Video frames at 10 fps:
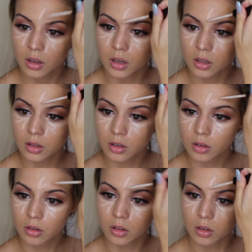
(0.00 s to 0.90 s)
and a
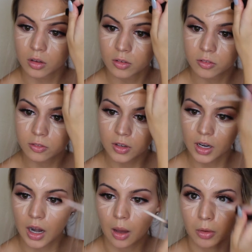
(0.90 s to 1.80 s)
little
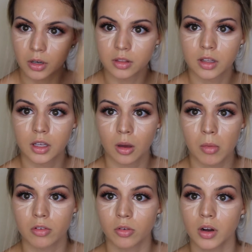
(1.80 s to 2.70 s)
flower thing on
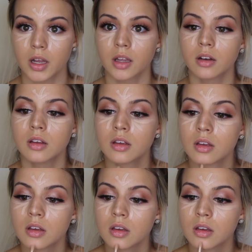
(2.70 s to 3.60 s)
my forehead,
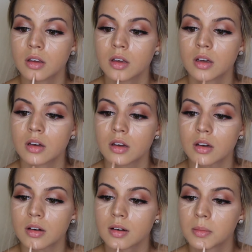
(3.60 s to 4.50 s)

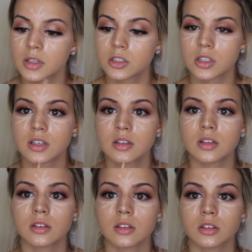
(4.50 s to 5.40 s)
on my chin,
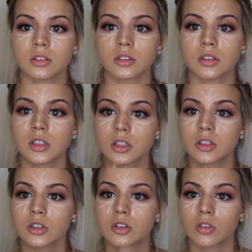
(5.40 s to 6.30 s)
and a little
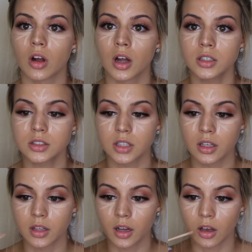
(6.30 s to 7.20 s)
cross.
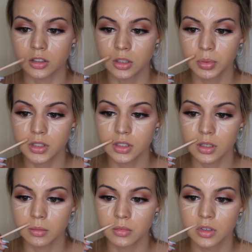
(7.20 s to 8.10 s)
And then I also put
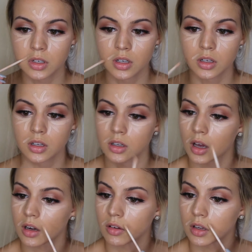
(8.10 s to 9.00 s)
some
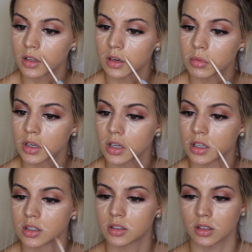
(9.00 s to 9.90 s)
kind of right here
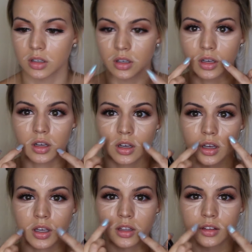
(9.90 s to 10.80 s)
because
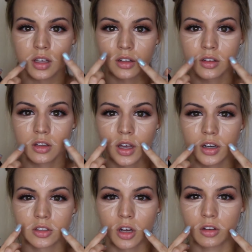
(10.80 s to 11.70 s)
I can tend to look
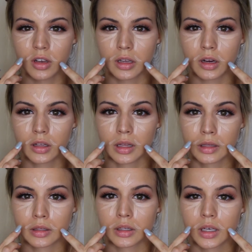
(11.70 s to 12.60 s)
kind of dark right here and
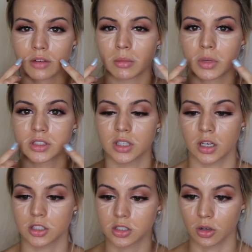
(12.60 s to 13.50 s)
like look like I have a
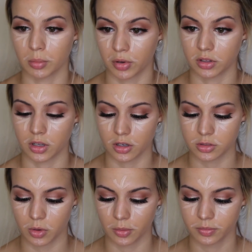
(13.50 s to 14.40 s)
mustache, so I put it there
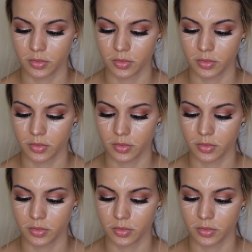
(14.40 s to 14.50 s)
as well.